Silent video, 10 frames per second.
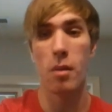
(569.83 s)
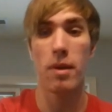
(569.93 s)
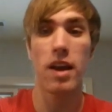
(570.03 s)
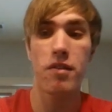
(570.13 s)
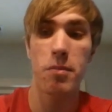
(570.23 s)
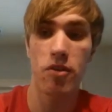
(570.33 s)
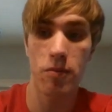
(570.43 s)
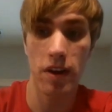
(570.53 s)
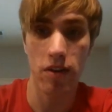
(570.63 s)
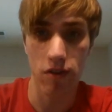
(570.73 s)
But after
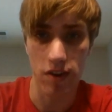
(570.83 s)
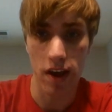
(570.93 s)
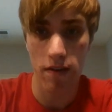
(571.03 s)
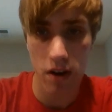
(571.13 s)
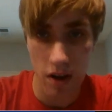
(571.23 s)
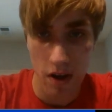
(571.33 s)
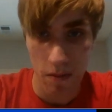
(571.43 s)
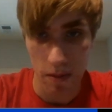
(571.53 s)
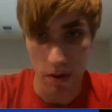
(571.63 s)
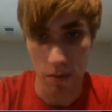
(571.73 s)
bishop takes g7,
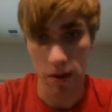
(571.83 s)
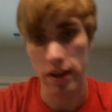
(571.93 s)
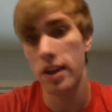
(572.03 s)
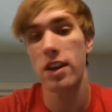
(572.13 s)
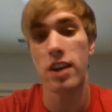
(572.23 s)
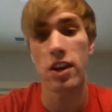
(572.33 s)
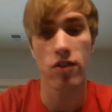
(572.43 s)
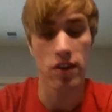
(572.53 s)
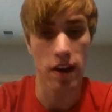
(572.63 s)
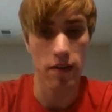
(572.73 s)
my opponent played king
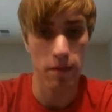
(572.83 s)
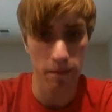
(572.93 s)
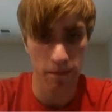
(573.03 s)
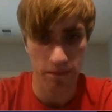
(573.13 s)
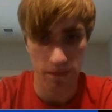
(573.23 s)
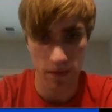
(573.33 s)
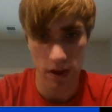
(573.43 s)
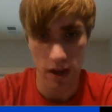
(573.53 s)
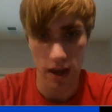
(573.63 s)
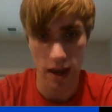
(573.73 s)
takes g7,
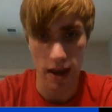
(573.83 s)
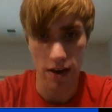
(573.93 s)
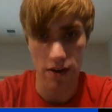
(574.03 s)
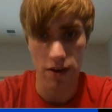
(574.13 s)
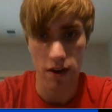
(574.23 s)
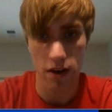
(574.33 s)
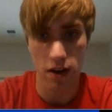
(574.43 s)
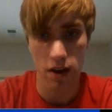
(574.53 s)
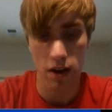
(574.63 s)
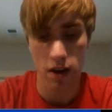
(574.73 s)
and
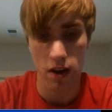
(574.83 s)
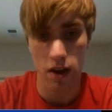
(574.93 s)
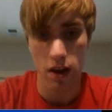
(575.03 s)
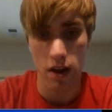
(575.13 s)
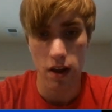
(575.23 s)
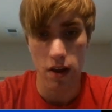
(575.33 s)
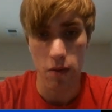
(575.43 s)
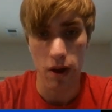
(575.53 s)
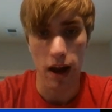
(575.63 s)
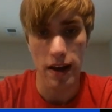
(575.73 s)

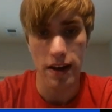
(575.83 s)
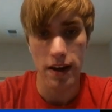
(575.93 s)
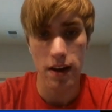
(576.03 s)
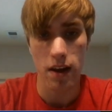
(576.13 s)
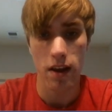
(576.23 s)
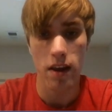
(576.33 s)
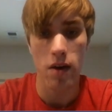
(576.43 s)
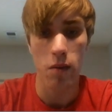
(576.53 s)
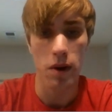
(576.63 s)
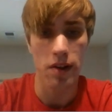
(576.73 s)
what I did
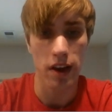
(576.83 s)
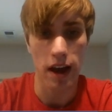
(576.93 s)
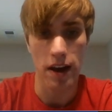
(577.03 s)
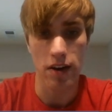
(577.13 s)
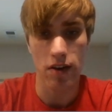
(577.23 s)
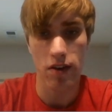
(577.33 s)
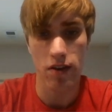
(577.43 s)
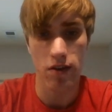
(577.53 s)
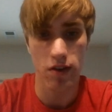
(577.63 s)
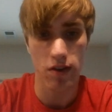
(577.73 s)
was I
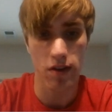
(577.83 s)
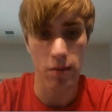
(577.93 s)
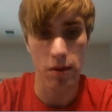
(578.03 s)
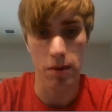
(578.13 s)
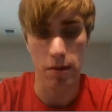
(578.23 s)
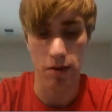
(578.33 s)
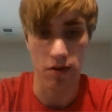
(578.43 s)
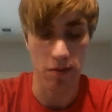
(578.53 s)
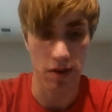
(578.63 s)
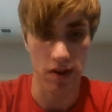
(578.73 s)
just simply played
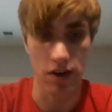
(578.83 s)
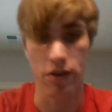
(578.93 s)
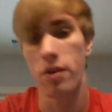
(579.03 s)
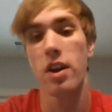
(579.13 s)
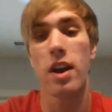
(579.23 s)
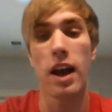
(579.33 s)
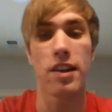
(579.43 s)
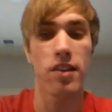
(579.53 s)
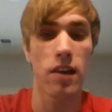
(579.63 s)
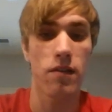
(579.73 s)
bishop to c2.
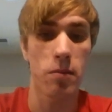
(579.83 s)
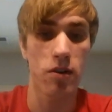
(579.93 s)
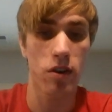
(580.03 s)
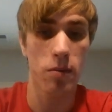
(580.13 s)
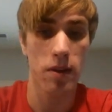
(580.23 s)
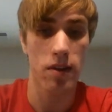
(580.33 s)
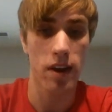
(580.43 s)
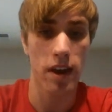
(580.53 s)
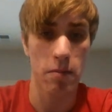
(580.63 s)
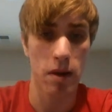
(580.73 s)
I saved the bishop and
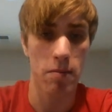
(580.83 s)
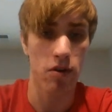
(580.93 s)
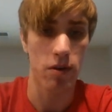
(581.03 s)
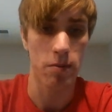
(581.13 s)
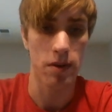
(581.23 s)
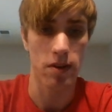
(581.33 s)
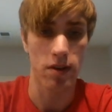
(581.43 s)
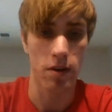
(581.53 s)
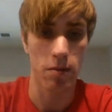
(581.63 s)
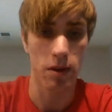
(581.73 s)
say my bishop
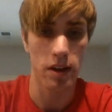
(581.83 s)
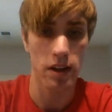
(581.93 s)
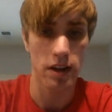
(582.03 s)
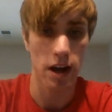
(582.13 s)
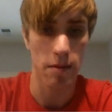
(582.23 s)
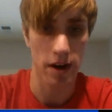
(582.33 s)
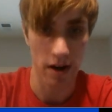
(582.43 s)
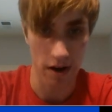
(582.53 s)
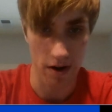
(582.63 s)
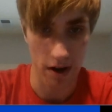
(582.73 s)
is completely
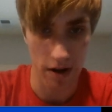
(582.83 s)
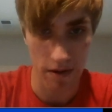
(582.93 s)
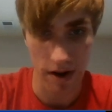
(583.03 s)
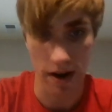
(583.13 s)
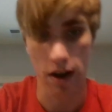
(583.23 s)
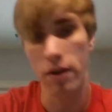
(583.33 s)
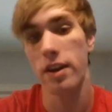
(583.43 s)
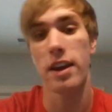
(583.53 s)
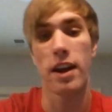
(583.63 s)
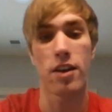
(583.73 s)
dominating your knight right now.
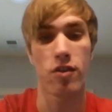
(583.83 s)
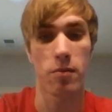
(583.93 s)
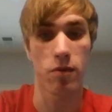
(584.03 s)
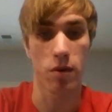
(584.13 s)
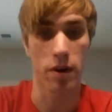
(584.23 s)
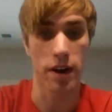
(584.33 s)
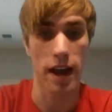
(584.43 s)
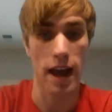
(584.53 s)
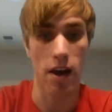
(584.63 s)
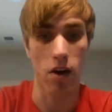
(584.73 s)
It cannot jump forward
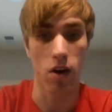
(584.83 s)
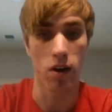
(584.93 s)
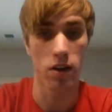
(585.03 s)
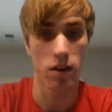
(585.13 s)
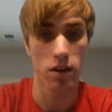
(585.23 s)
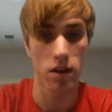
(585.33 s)
at all.